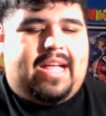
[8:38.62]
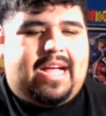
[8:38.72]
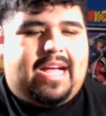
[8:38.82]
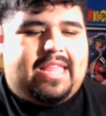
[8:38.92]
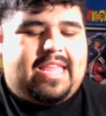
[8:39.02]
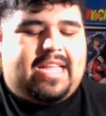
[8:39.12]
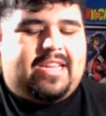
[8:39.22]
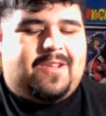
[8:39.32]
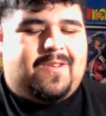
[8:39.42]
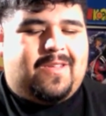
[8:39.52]
I thought,
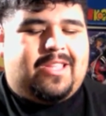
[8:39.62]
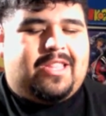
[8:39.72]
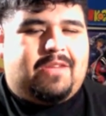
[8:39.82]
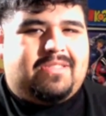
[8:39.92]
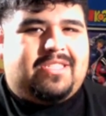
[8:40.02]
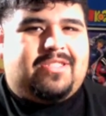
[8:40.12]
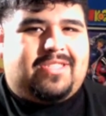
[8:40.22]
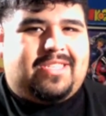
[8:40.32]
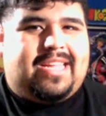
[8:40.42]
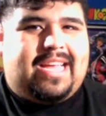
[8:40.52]
you know, I thought that was
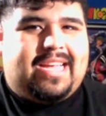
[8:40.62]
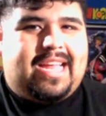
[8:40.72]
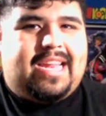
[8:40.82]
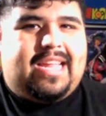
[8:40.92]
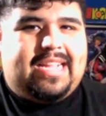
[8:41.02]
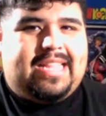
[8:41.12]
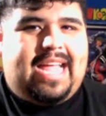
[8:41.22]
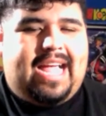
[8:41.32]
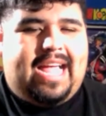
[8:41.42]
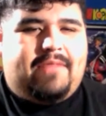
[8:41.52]
interesting. I kind of like
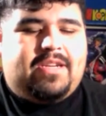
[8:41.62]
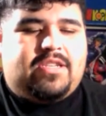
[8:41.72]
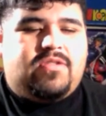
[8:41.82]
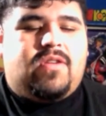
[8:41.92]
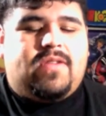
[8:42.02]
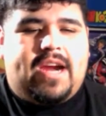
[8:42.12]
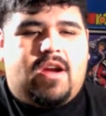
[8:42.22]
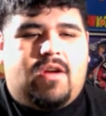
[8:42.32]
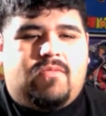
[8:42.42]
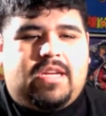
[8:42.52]
that. And we do know
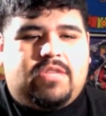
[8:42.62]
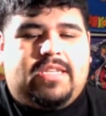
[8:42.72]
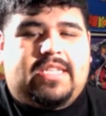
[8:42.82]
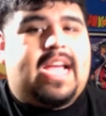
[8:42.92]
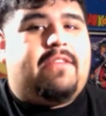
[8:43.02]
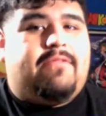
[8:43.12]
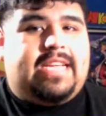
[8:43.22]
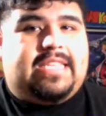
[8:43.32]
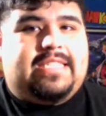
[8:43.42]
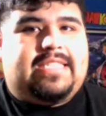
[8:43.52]
Carol was with
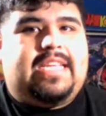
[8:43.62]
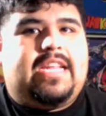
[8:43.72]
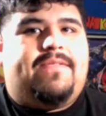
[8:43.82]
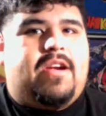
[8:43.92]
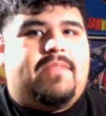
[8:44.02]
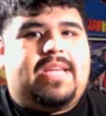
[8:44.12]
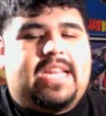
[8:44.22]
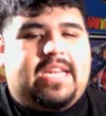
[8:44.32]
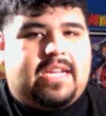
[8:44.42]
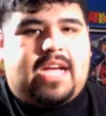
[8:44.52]
Tyrese in the very
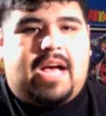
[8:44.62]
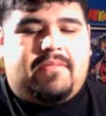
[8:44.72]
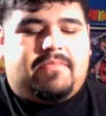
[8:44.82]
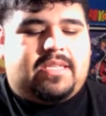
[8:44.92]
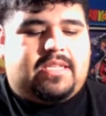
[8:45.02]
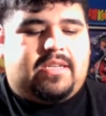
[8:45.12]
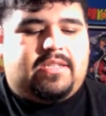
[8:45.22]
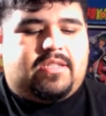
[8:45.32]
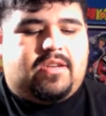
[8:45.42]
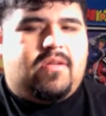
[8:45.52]
beginning of the comic book
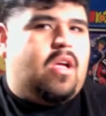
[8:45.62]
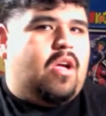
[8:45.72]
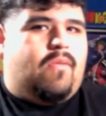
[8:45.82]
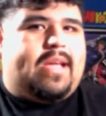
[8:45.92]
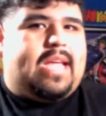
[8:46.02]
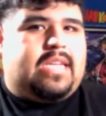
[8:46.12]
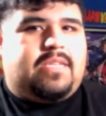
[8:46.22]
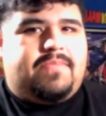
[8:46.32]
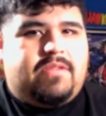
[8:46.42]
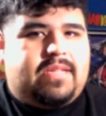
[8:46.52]
series, so why can't
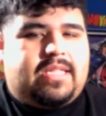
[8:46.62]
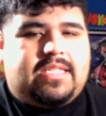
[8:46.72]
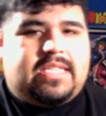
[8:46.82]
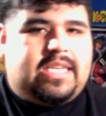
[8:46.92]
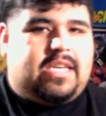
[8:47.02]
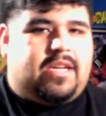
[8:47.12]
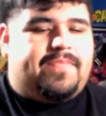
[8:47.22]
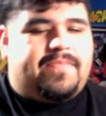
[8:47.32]
she be with Ezekiel?